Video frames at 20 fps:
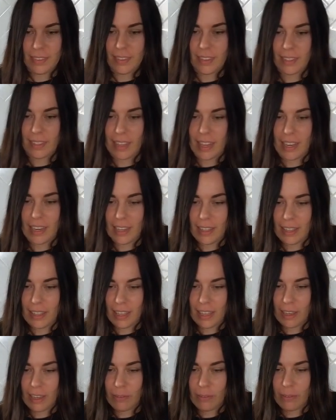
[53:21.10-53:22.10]

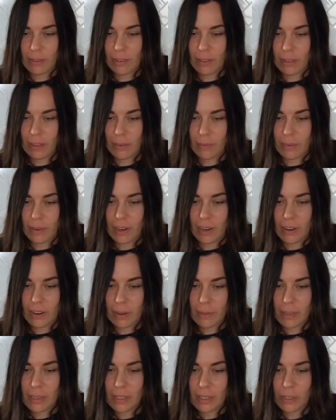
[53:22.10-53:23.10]
Anything from
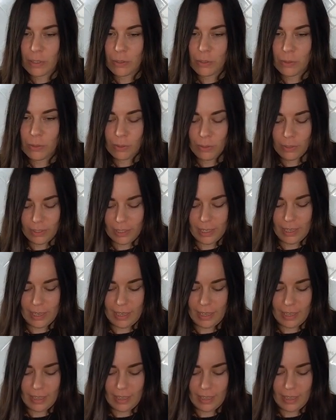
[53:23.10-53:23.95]
dioramas to jewelry.